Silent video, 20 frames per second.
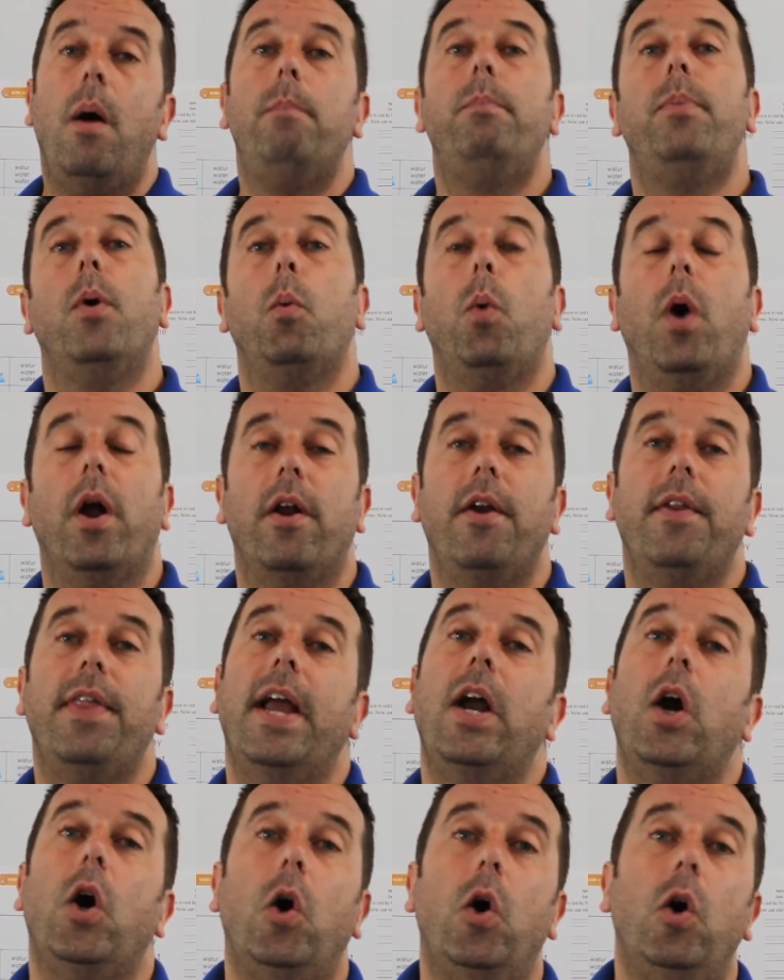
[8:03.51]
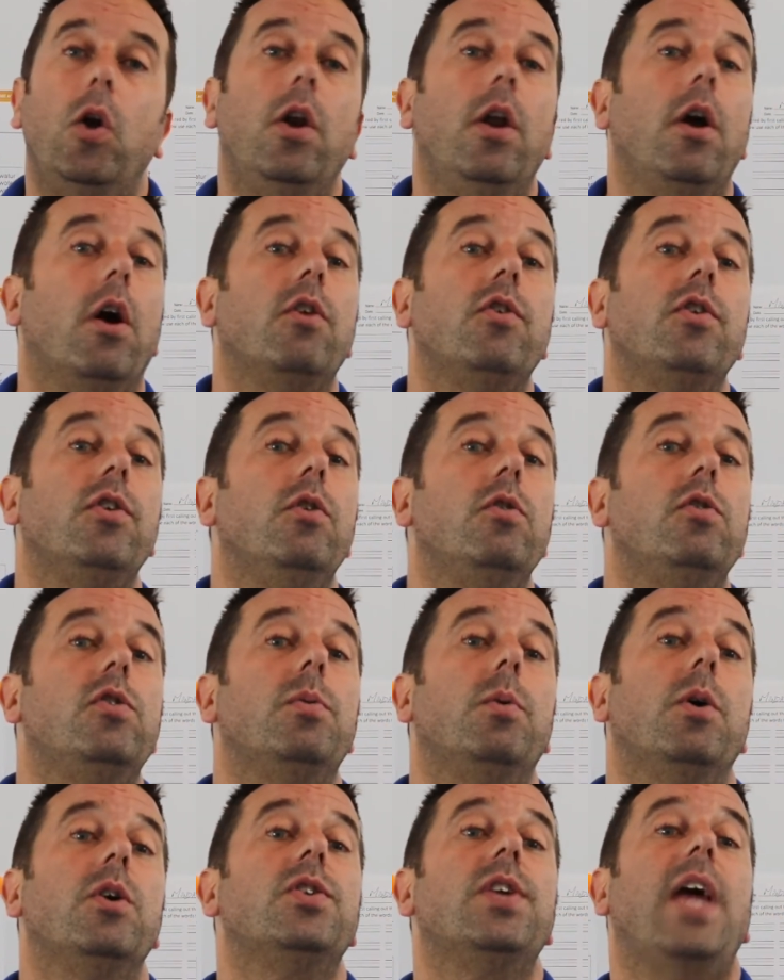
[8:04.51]
But what are they called is new
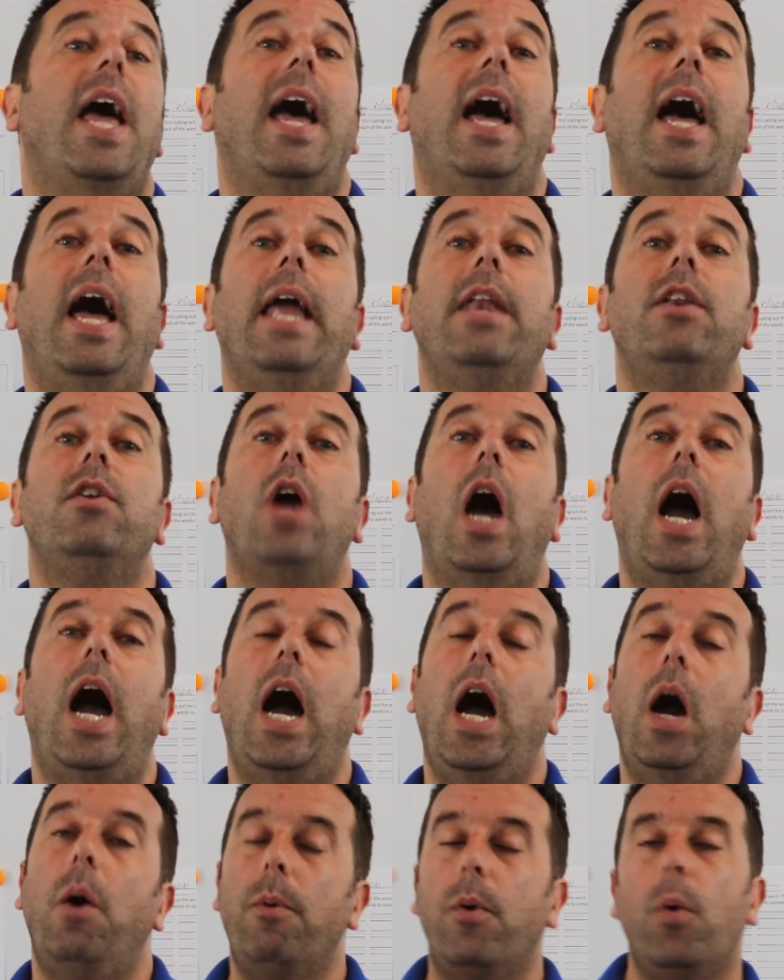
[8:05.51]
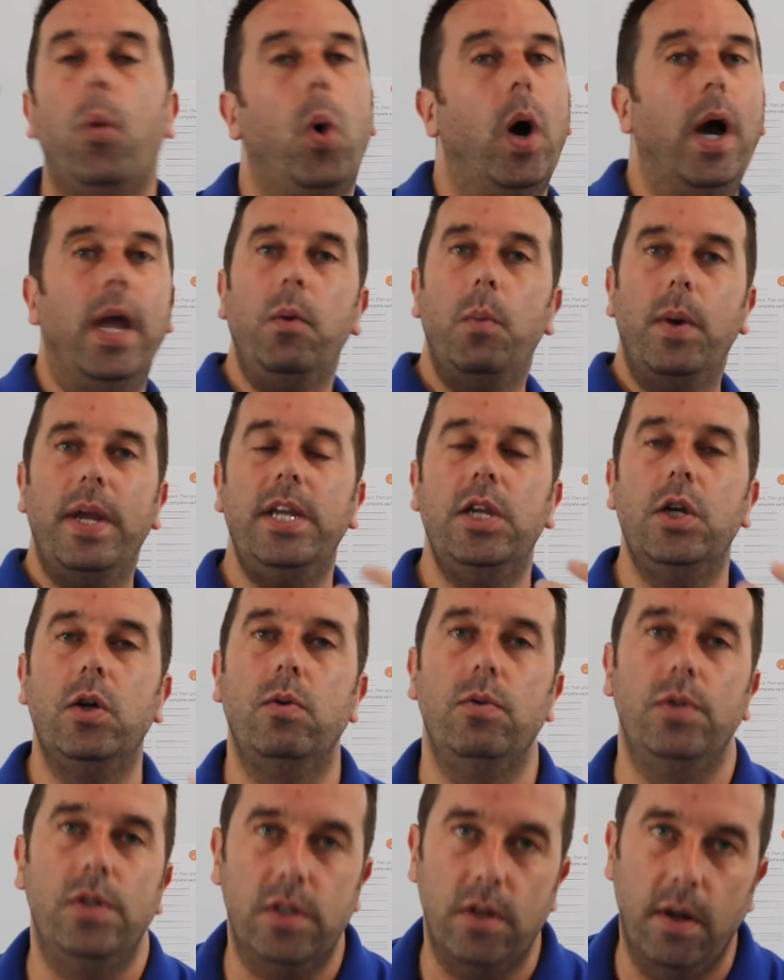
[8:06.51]
to us, and how and why we
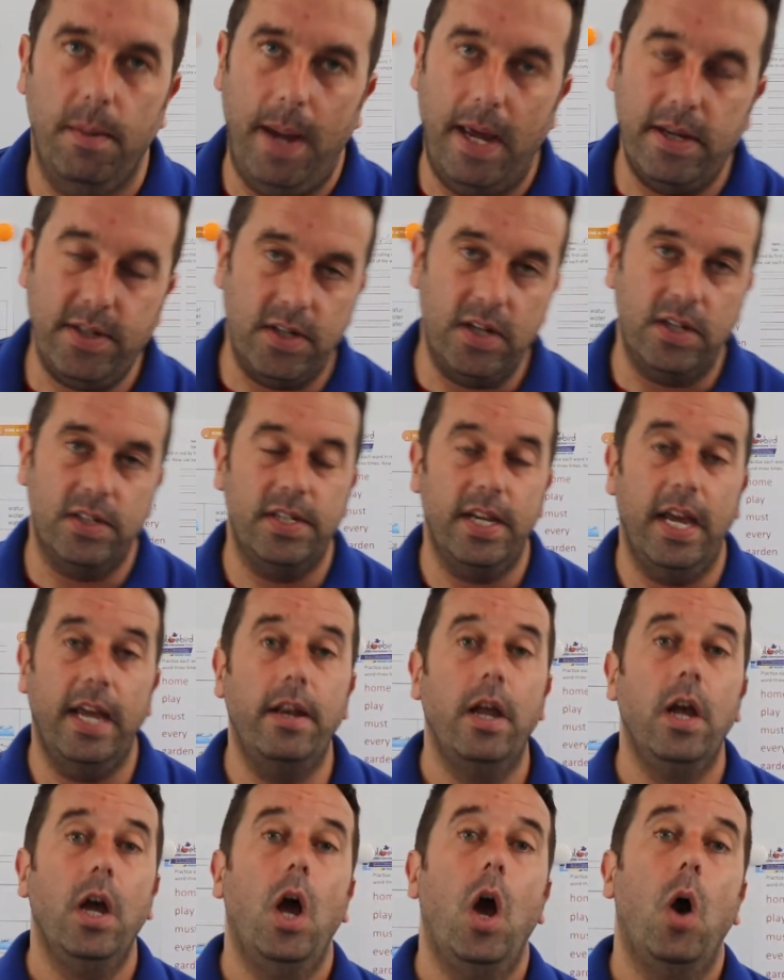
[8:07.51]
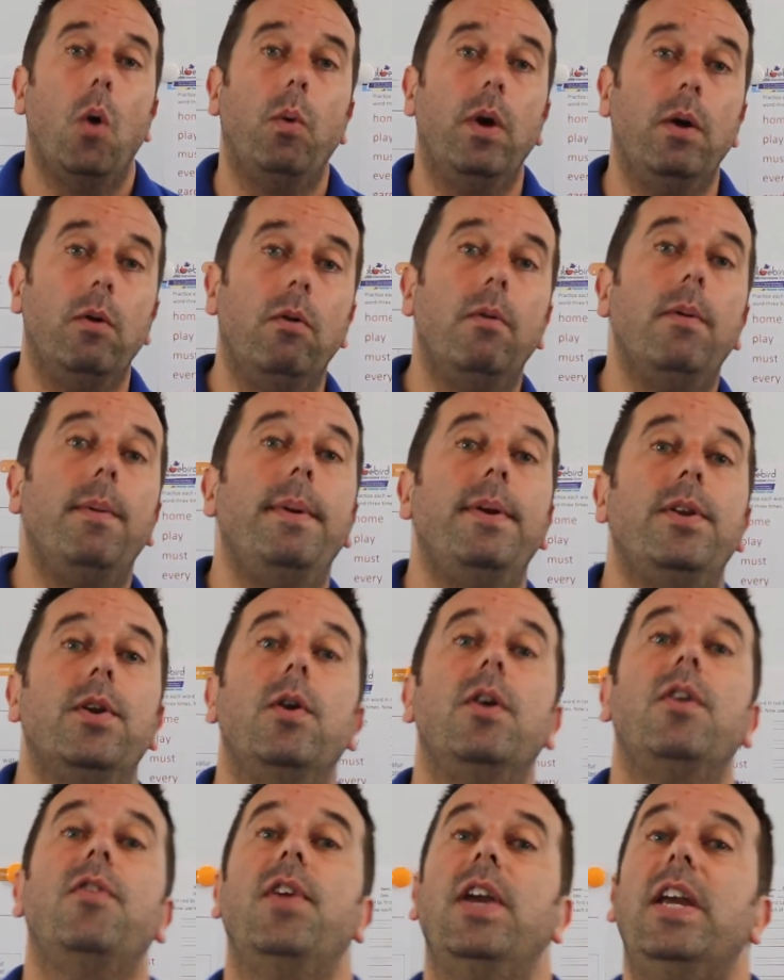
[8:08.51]
use them. As I said, we will be
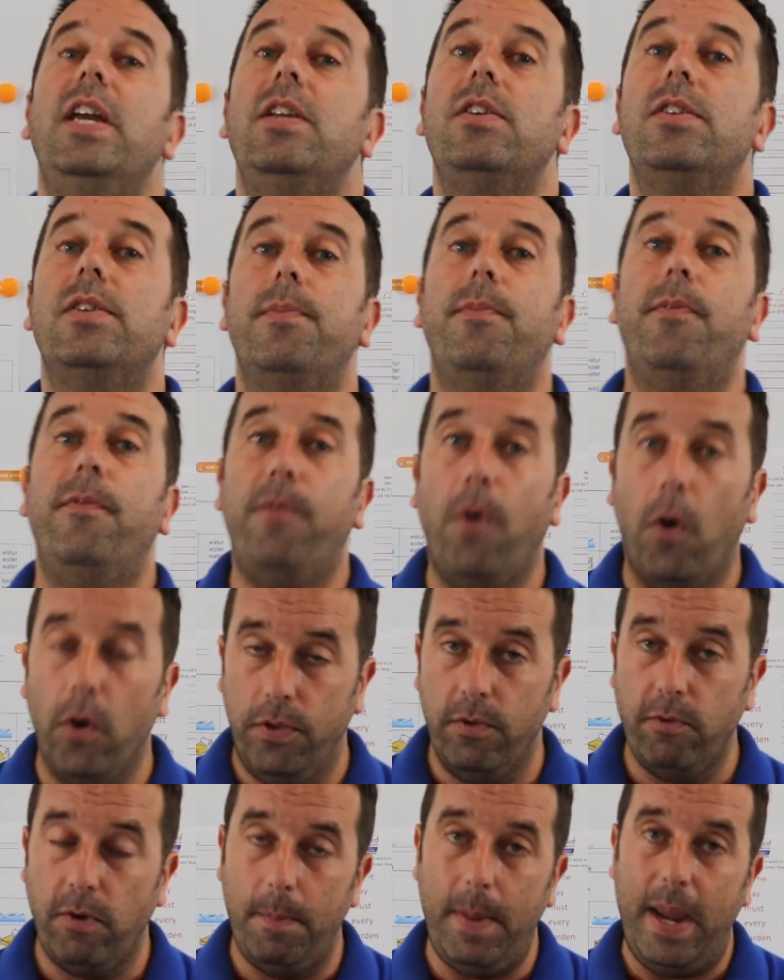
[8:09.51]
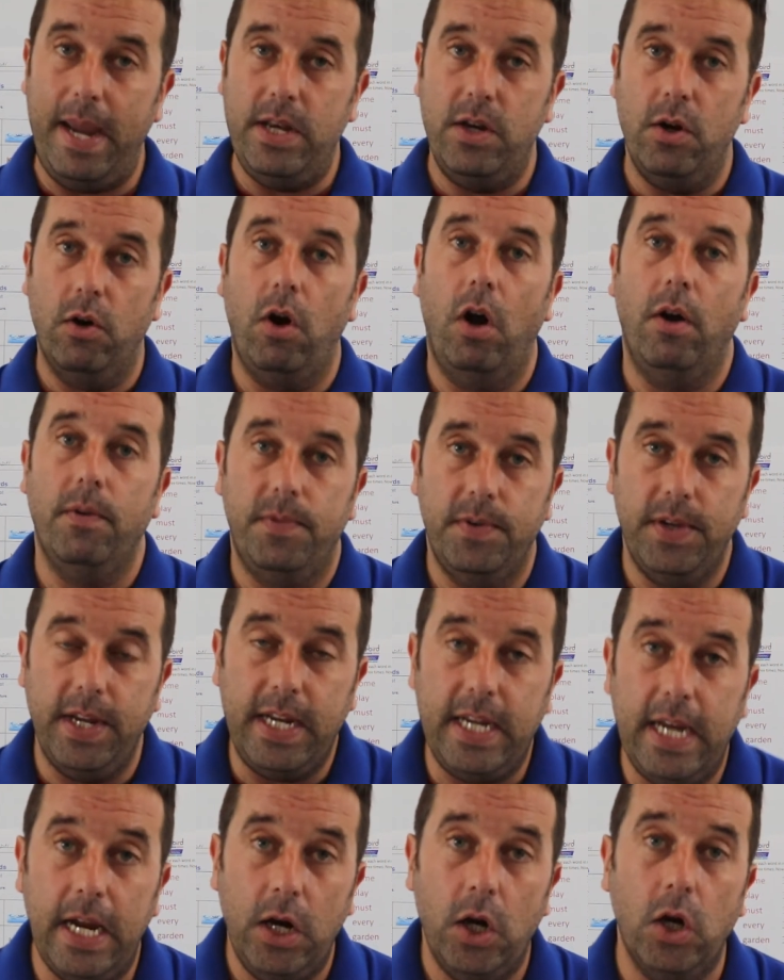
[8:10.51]
doing these for the remainder of the
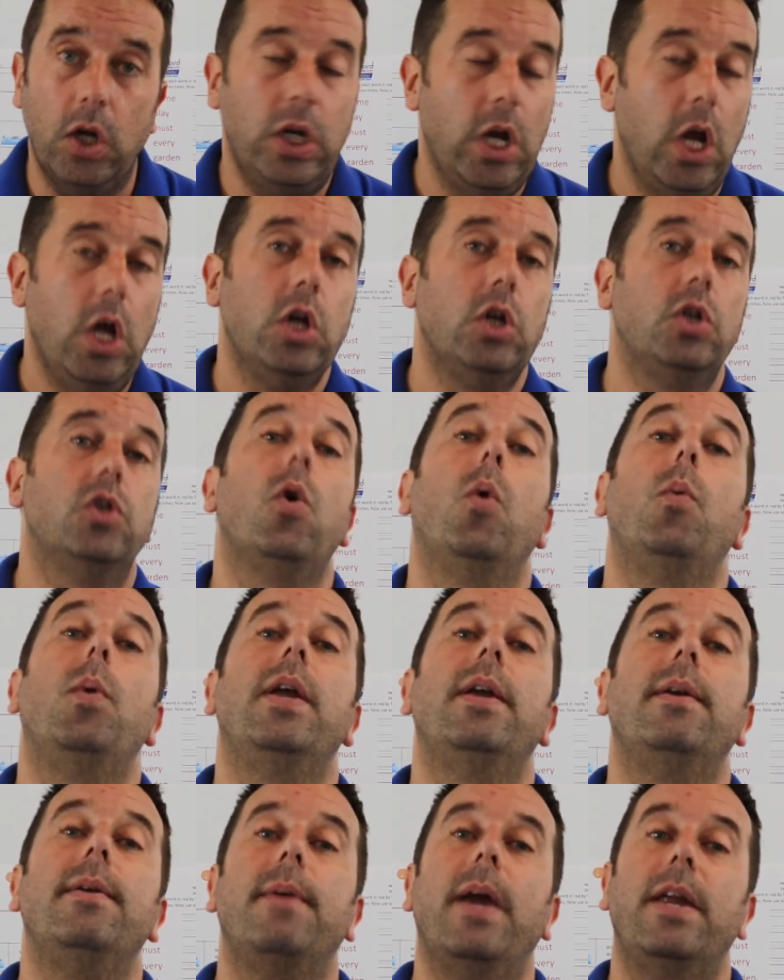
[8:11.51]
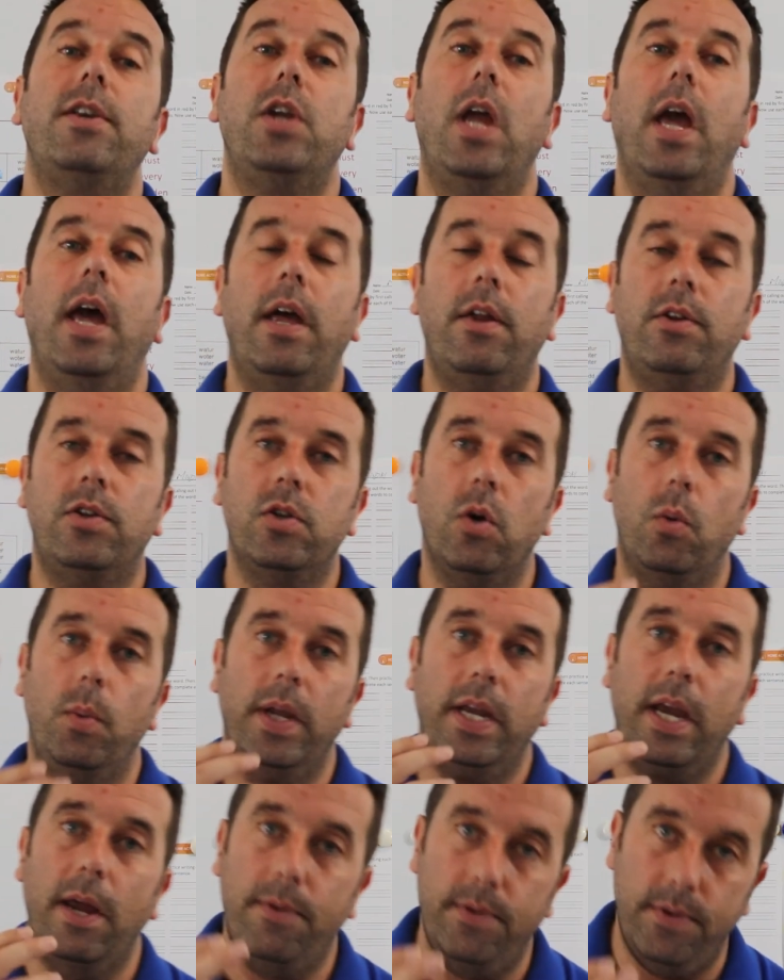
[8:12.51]
year, so we can get
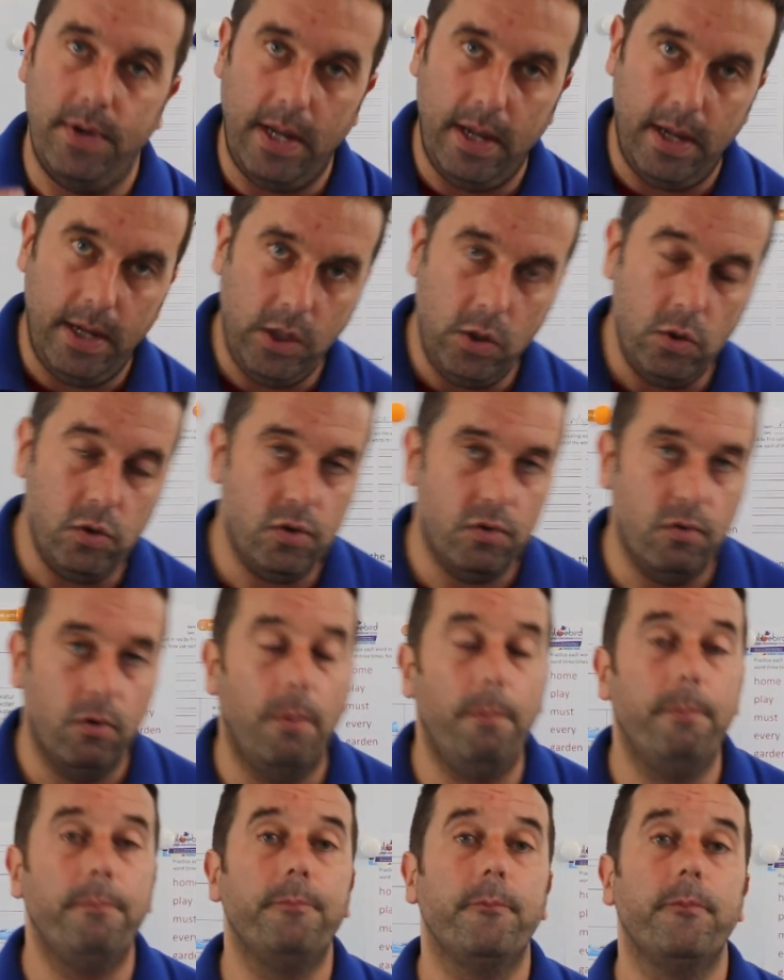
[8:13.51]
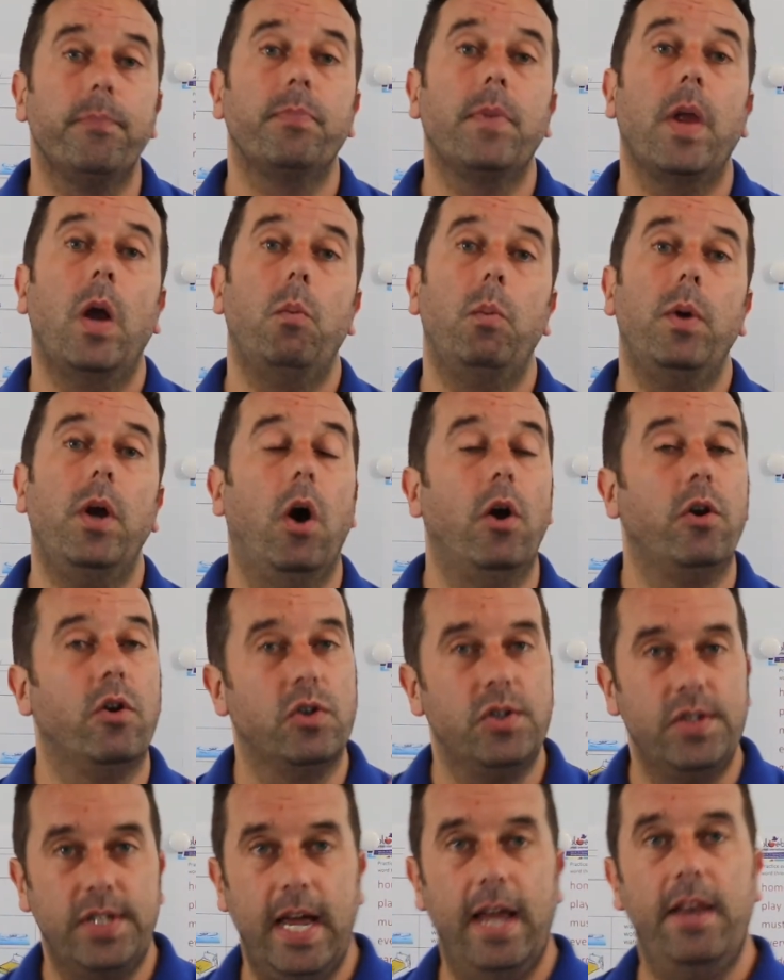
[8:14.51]
used to them. We
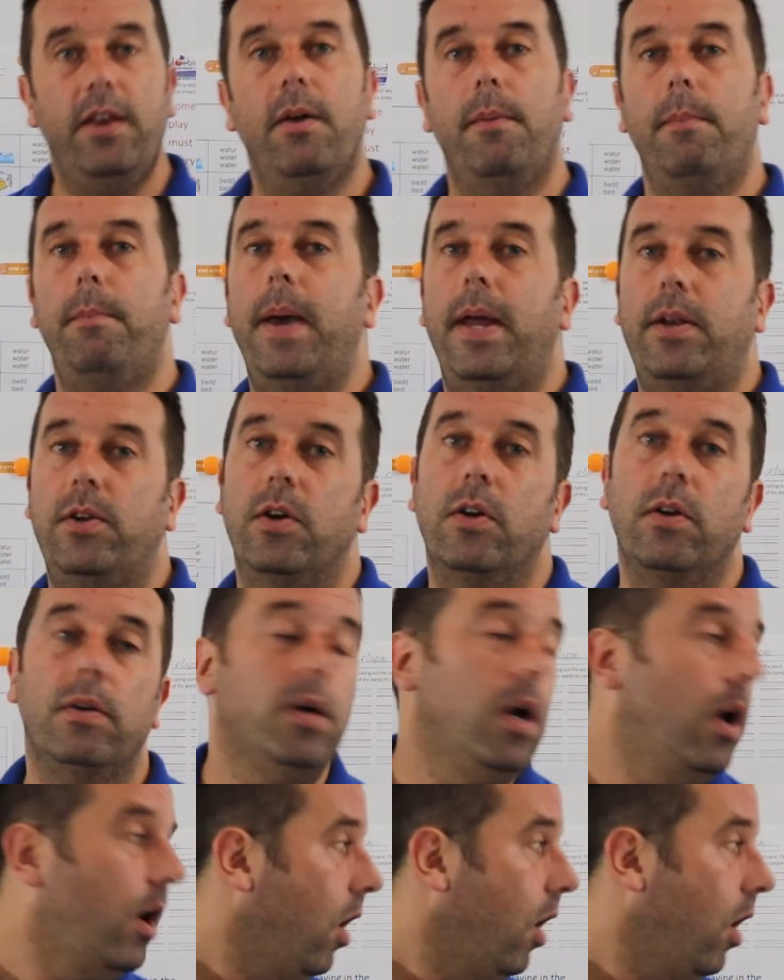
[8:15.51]
understand them better.